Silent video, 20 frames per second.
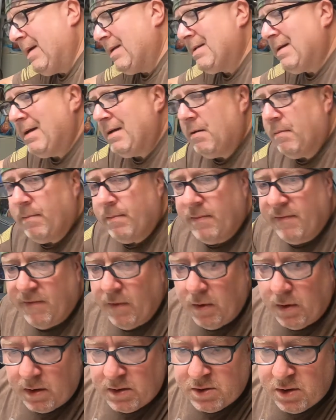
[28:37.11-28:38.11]
I tend to
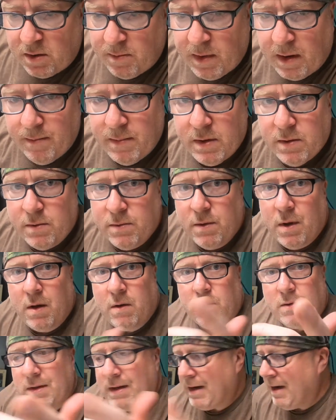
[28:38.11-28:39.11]
focus on my build, not
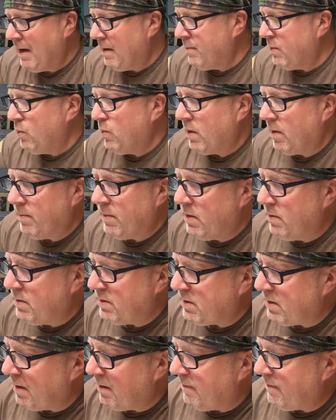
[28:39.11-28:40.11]
on the camera when I'm doing
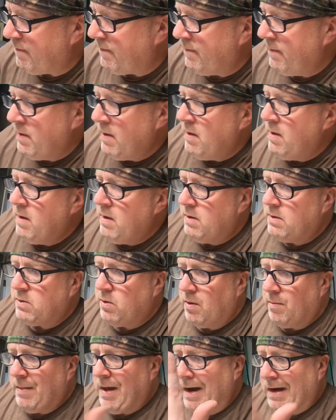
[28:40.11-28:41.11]
stuff, so
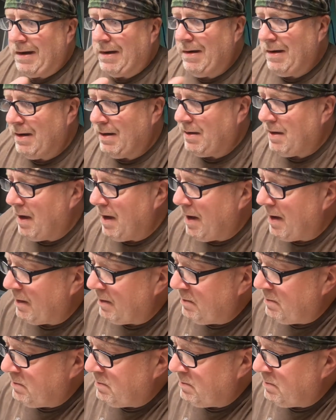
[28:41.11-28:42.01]
I'm not good at that.